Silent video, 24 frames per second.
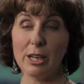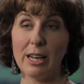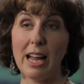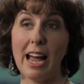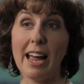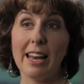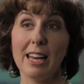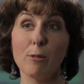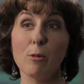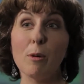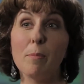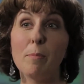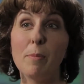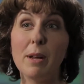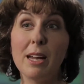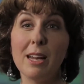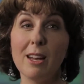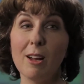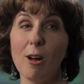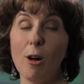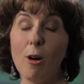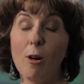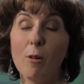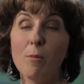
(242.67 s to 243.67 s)
and it would
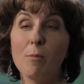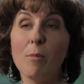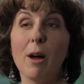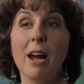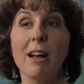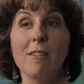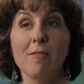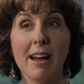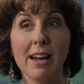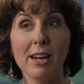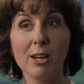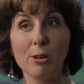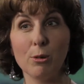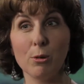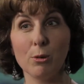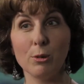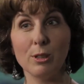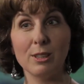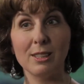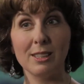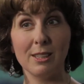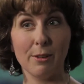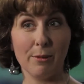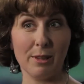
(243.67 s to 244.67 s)
be on my
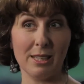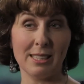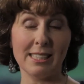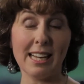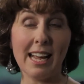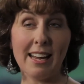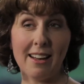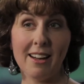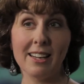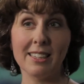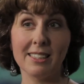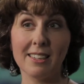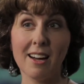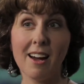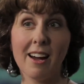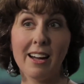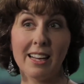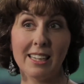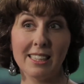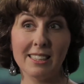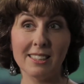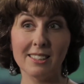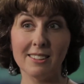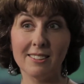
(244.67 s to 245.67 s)
records till the day I
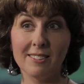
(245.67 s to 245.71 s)
died.